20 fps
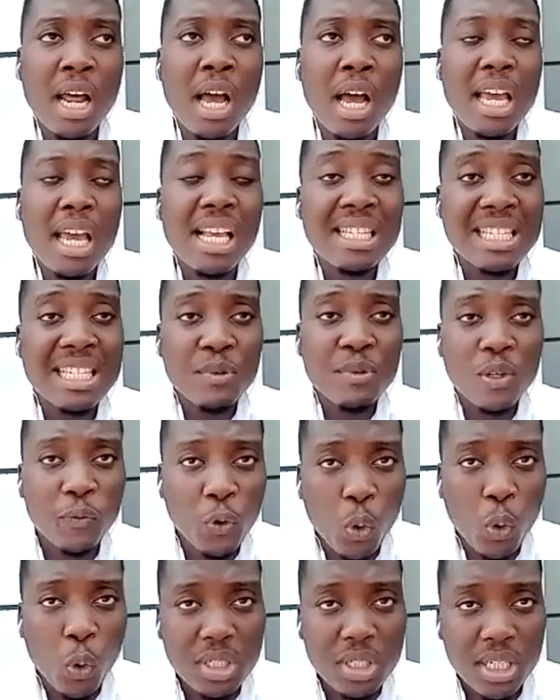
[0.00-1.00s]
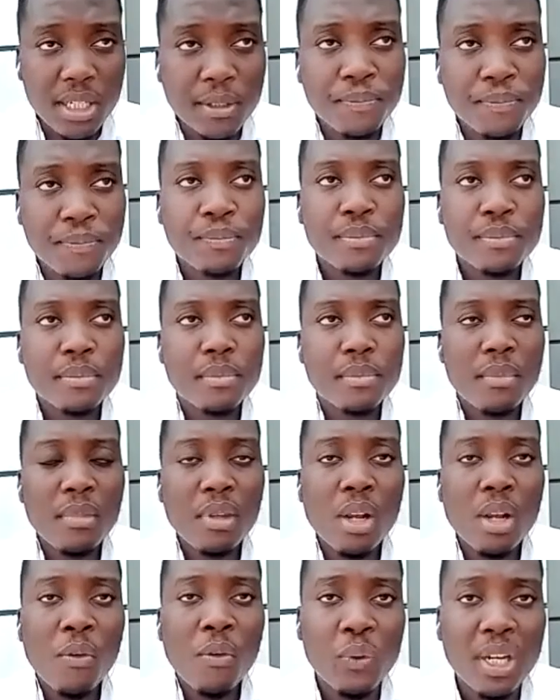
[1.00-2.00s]
In terms of coaching, for
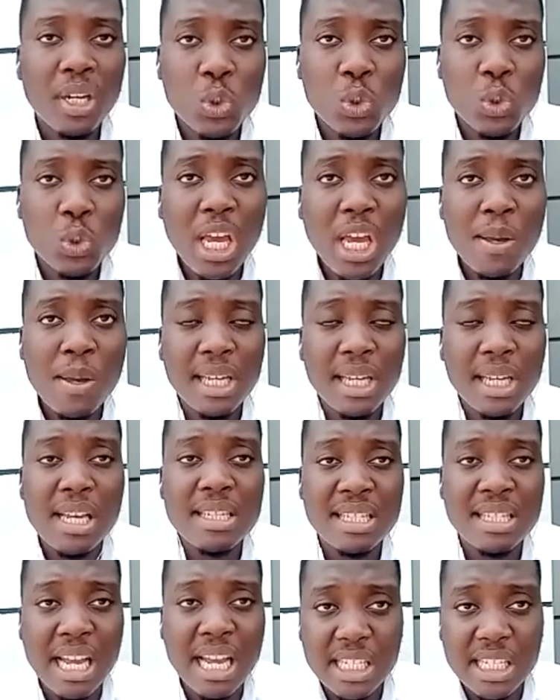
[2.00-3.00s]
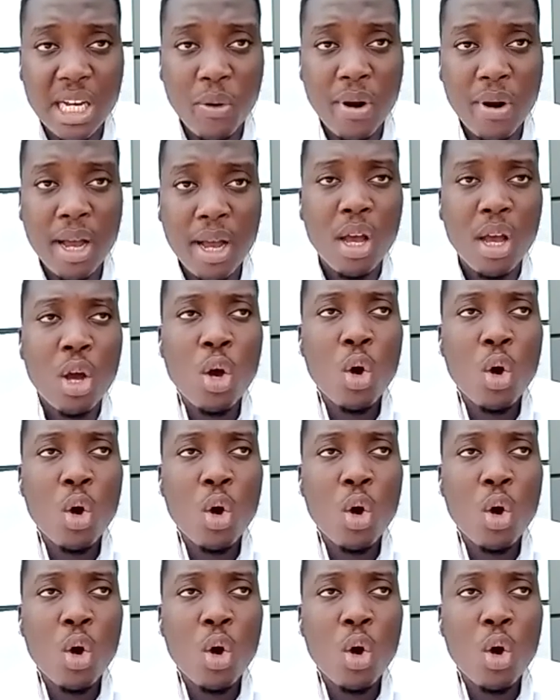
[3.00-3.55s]
the 2 games against Nigeria,